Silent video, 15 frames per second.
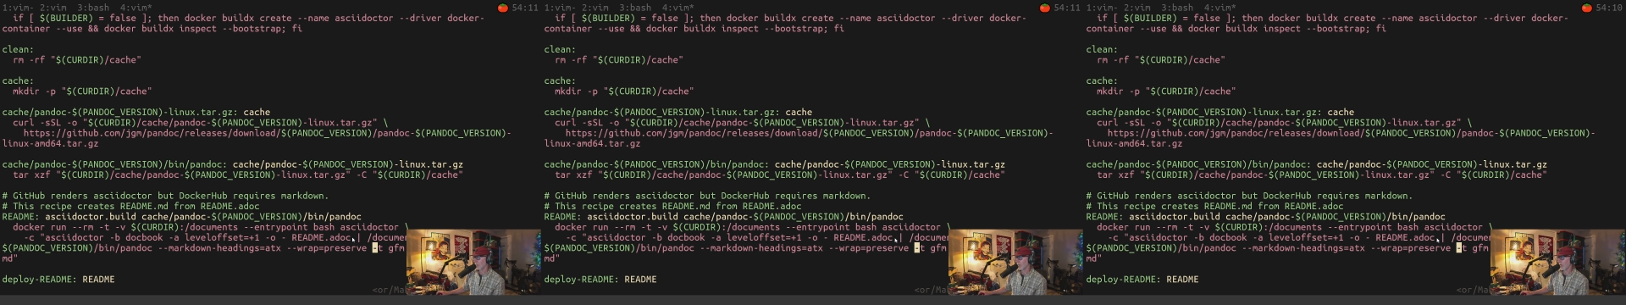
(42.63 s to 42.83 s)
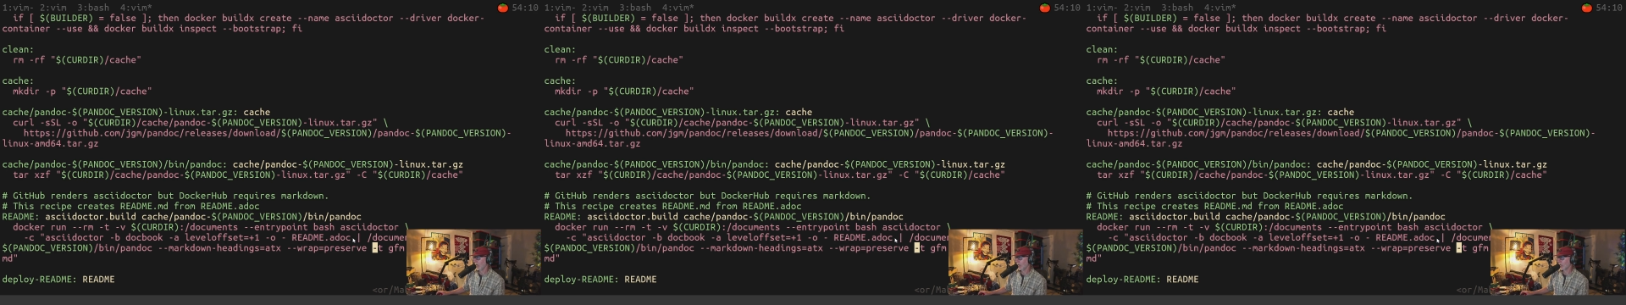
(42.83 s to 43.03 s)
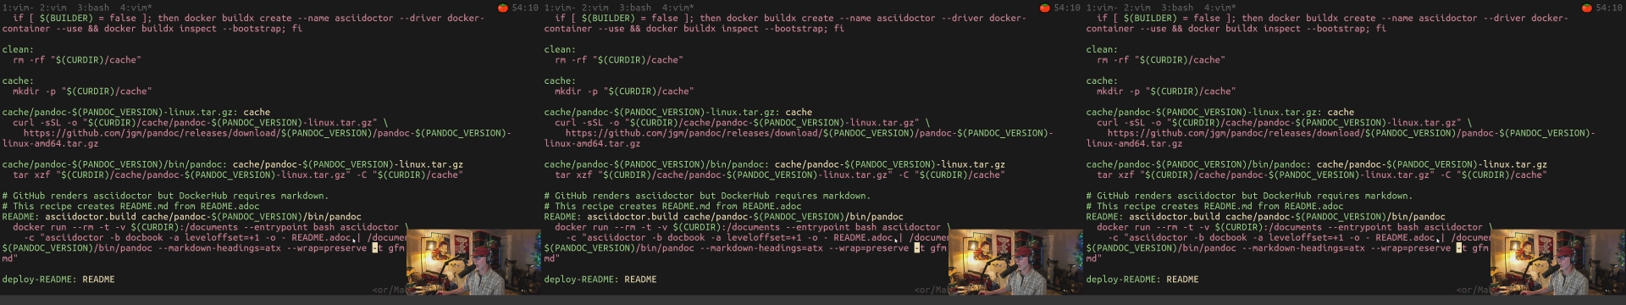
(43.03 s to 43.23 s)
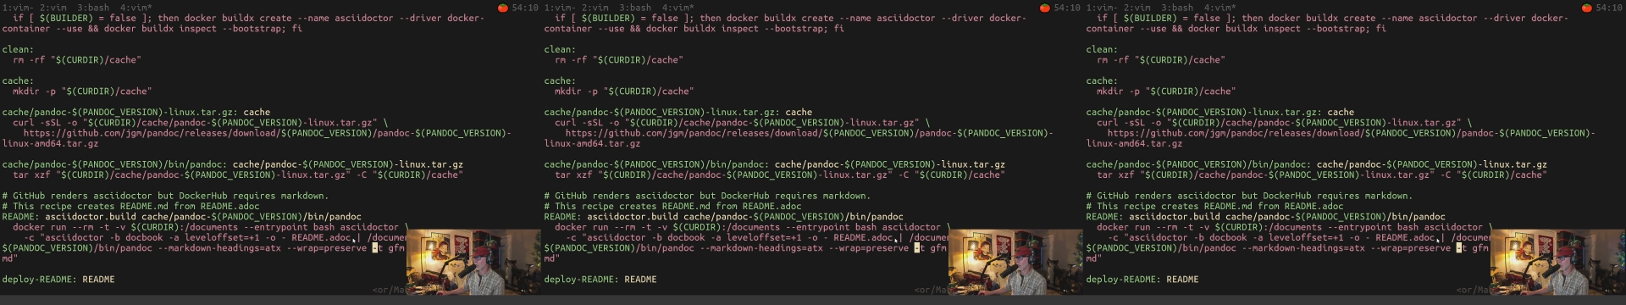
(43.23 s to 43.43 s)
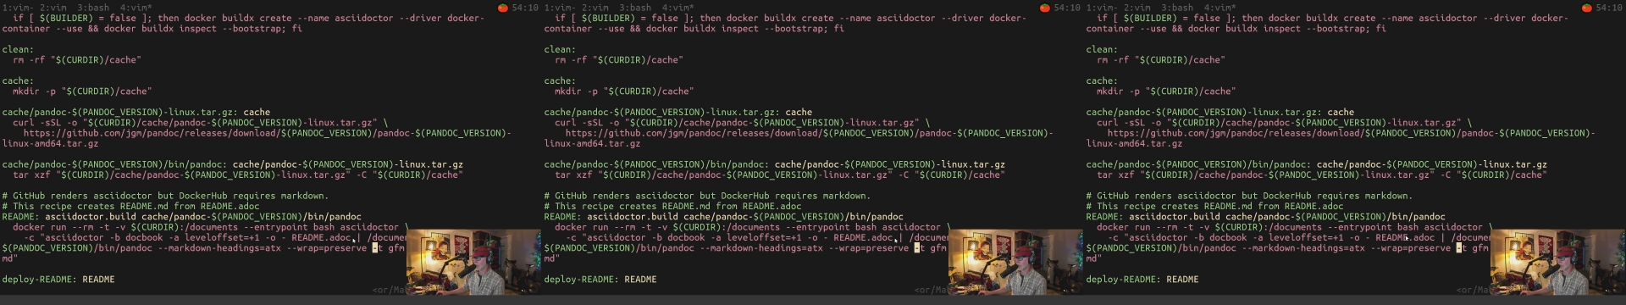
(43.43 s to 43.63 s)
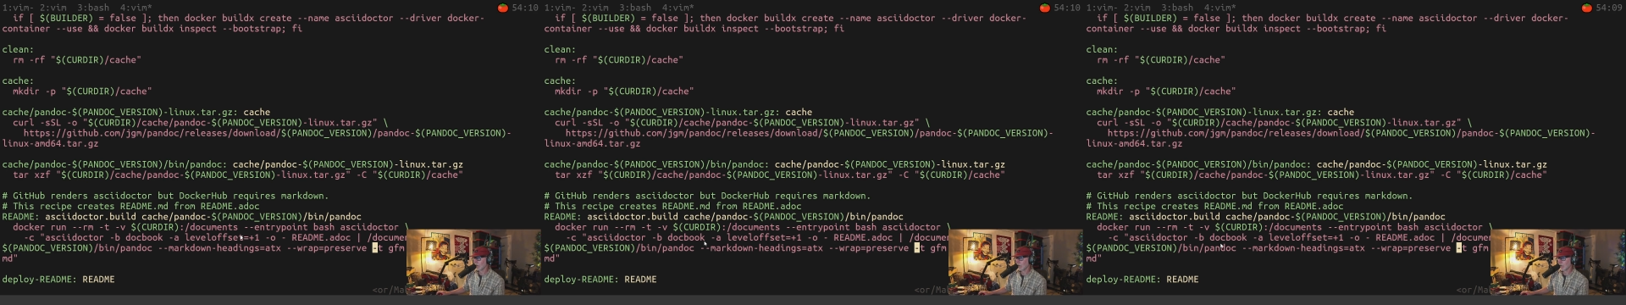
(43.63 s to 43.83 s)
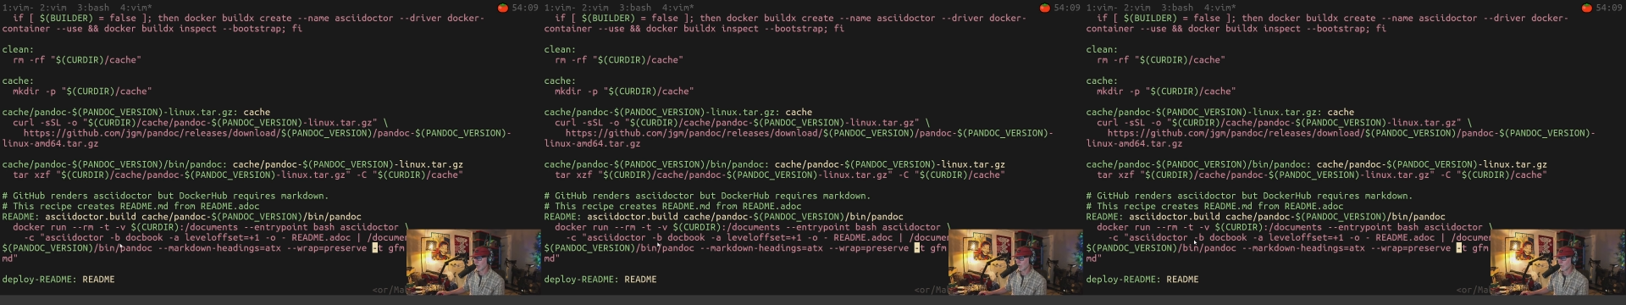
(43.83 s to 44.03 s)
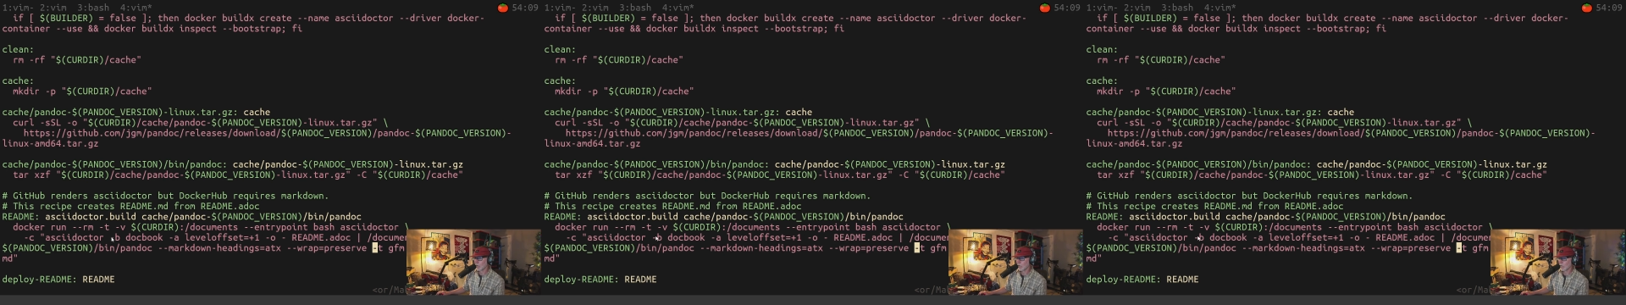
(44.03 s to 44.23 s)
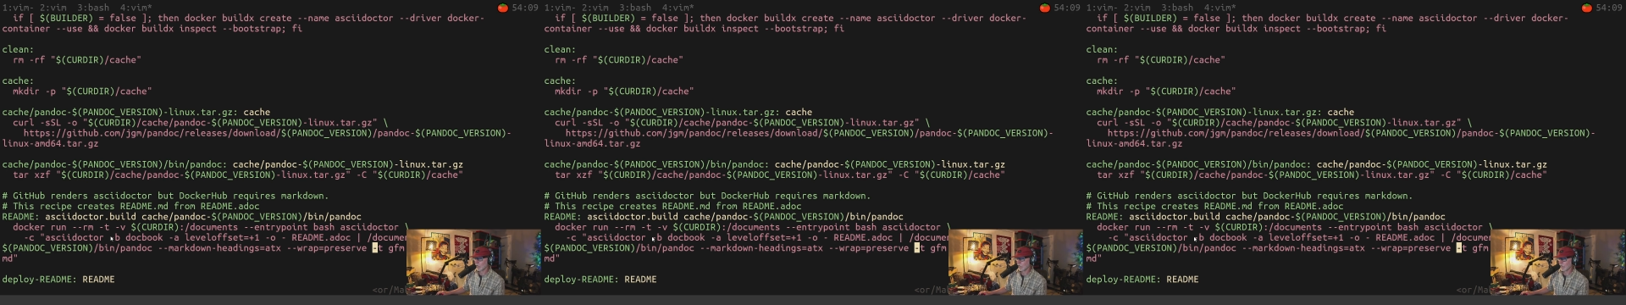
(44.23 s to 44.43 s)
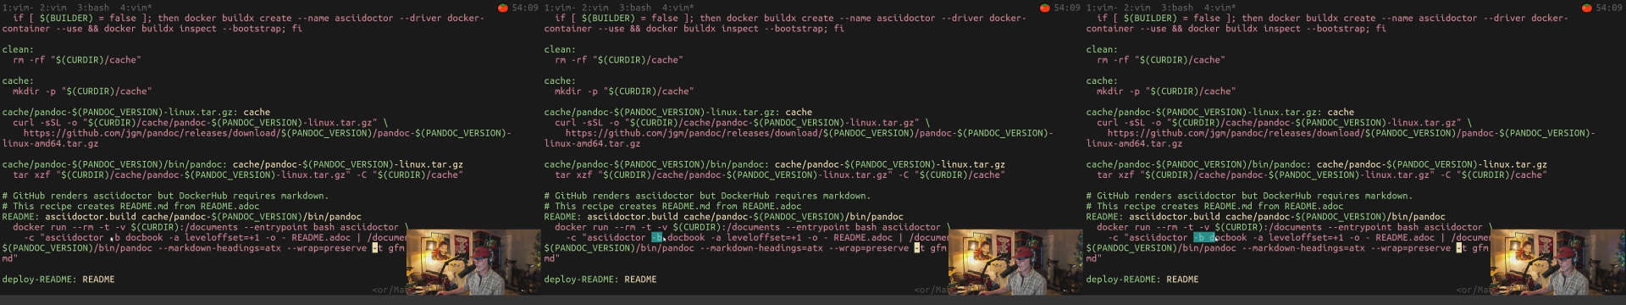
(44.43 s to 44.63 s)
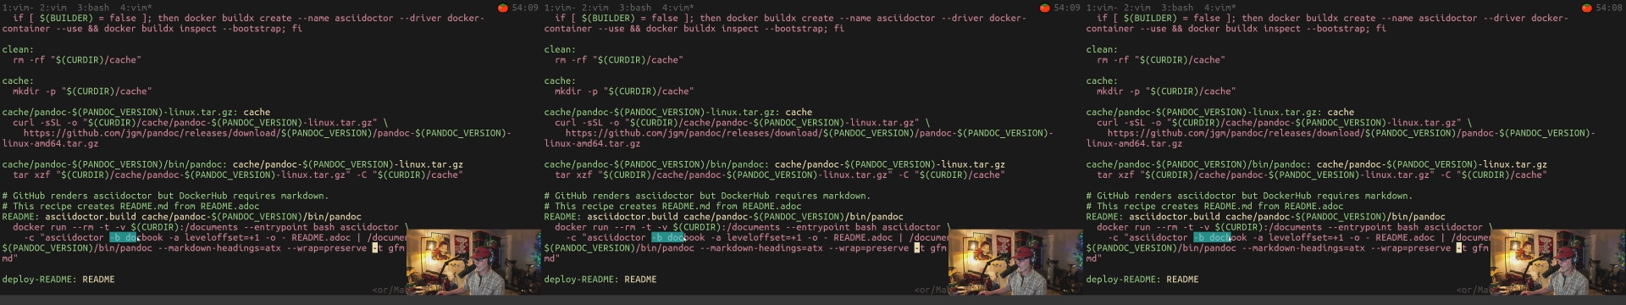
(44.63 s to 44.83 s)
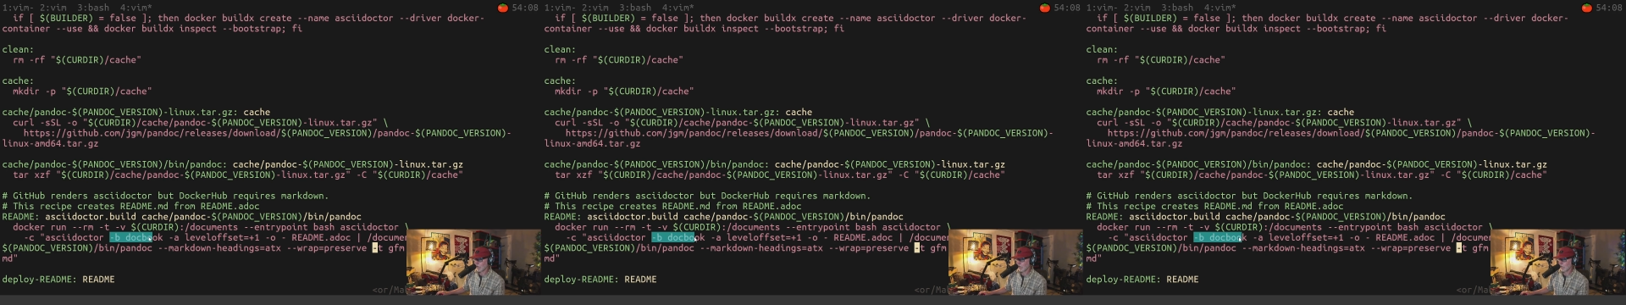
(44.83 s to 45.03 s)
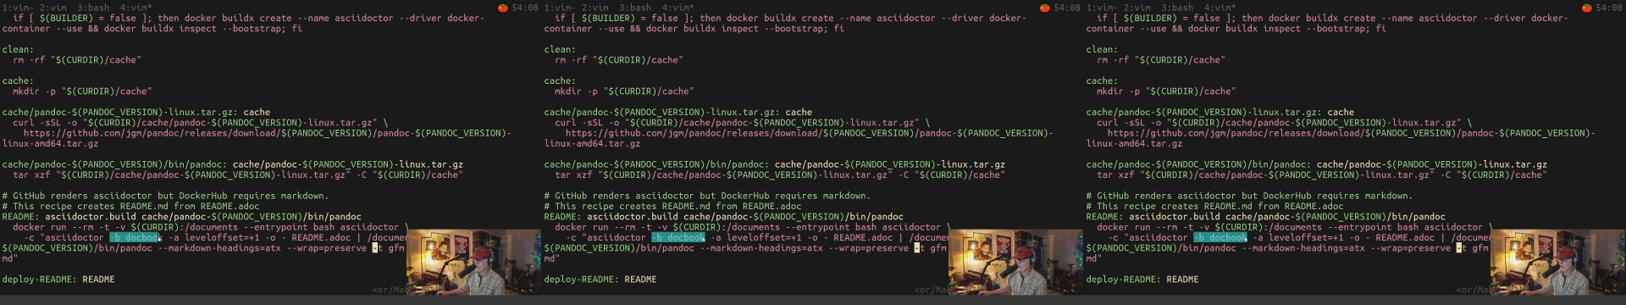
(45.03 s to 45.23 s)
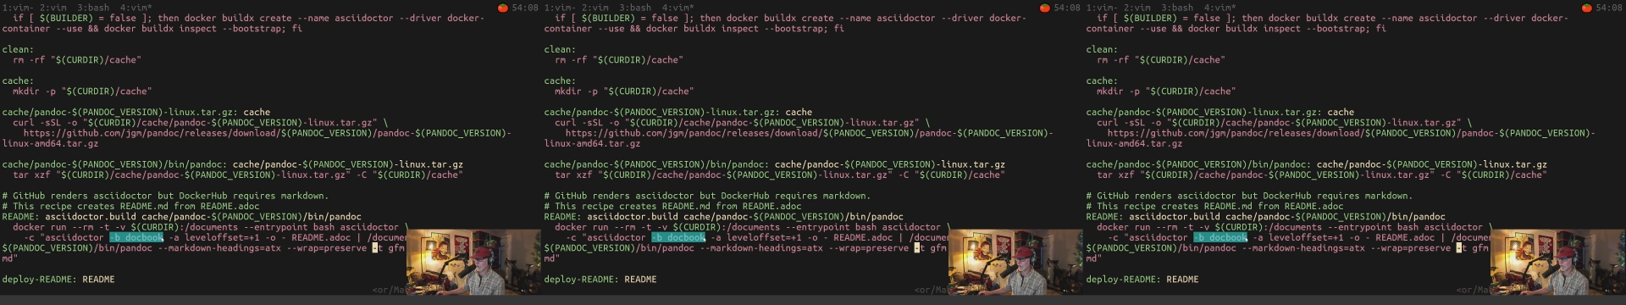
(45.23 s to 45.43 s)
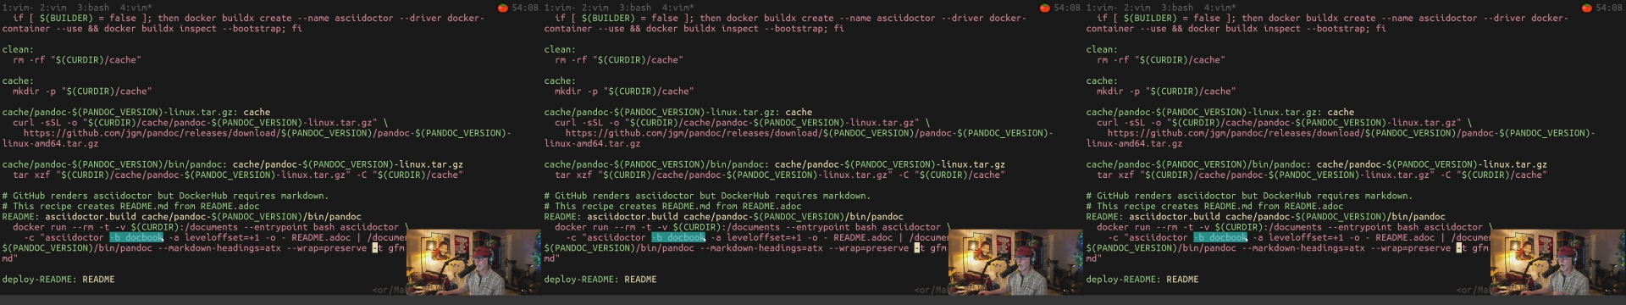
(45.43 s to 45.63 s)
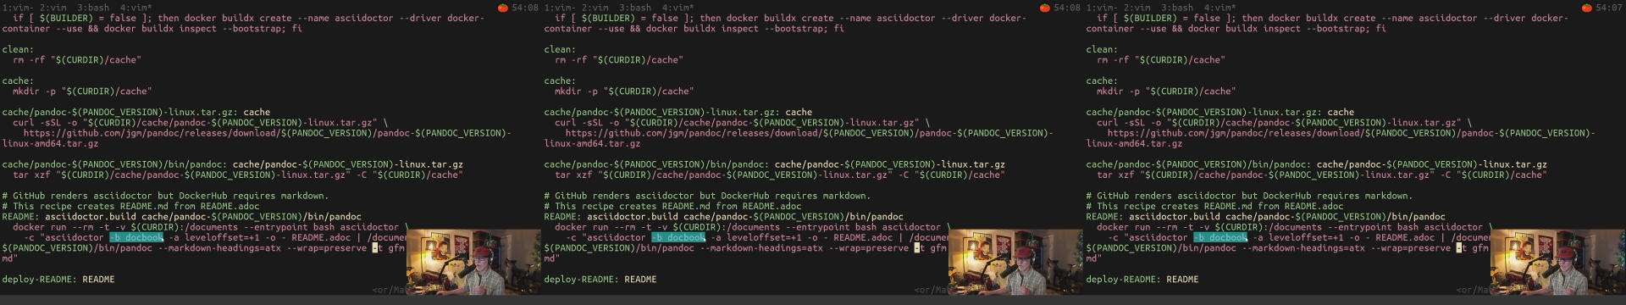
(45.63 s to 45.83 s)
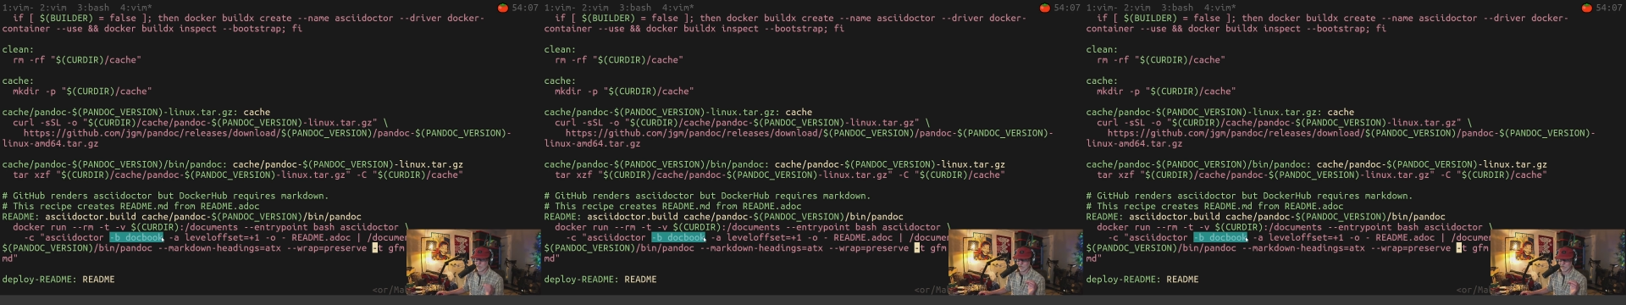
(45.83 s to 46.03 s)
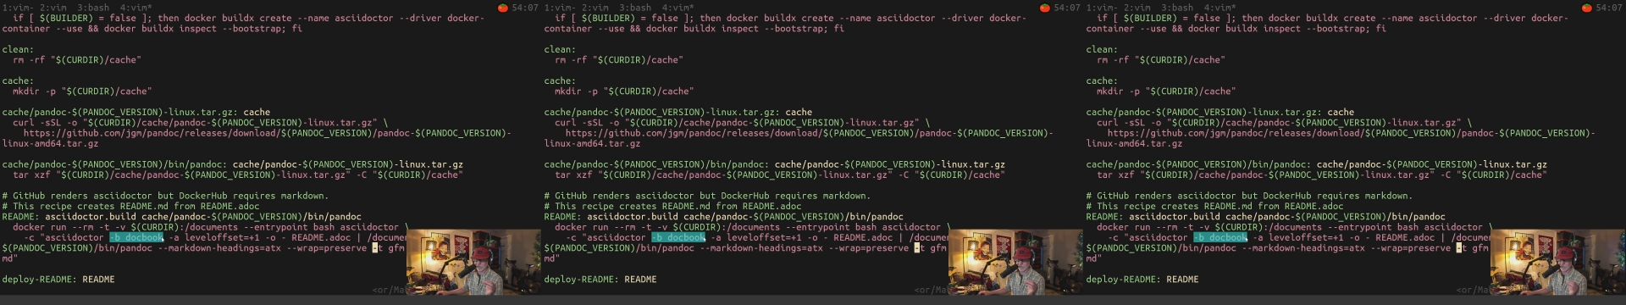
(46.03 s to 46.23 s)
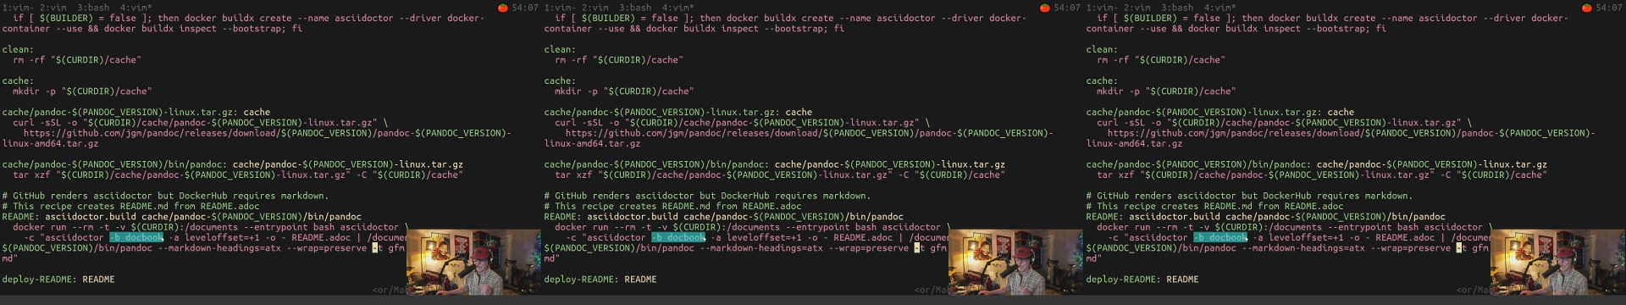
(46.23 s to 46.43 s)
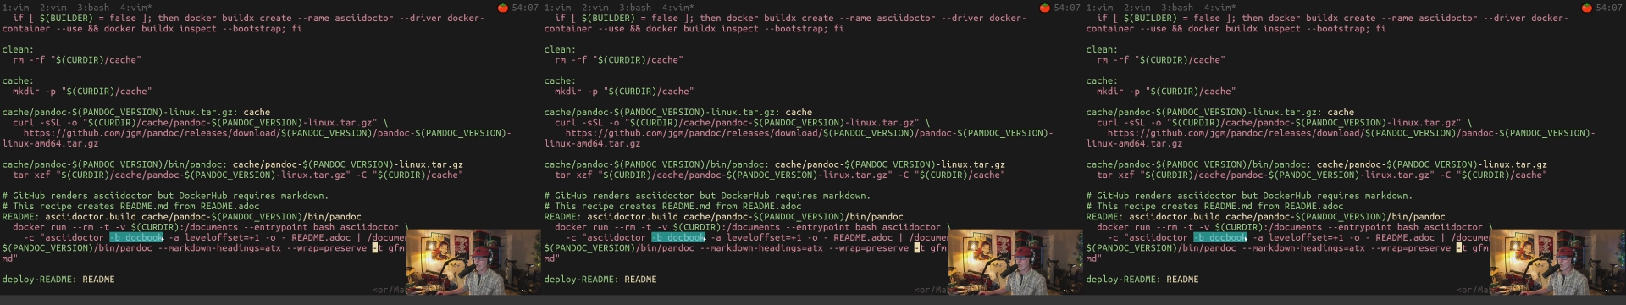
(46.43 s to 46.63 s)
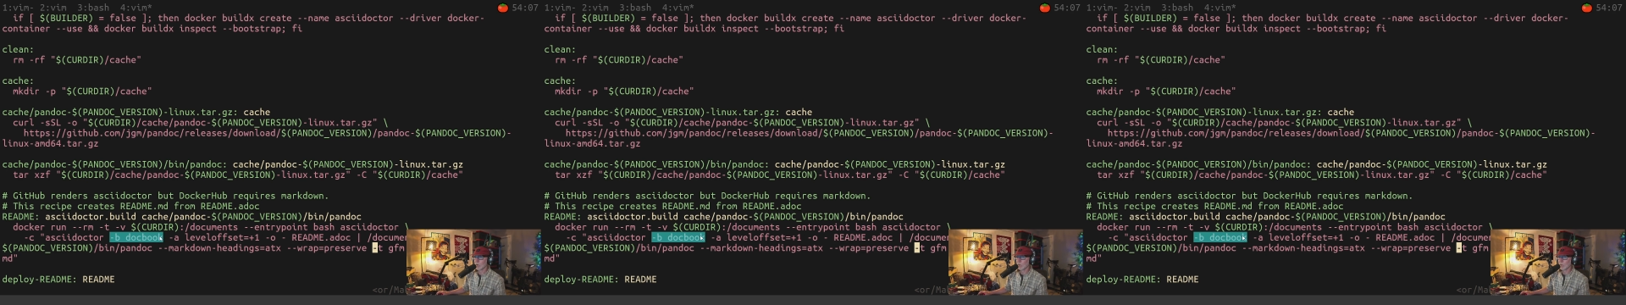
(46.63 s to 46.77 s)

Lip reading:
Nobody's mouth can be seen.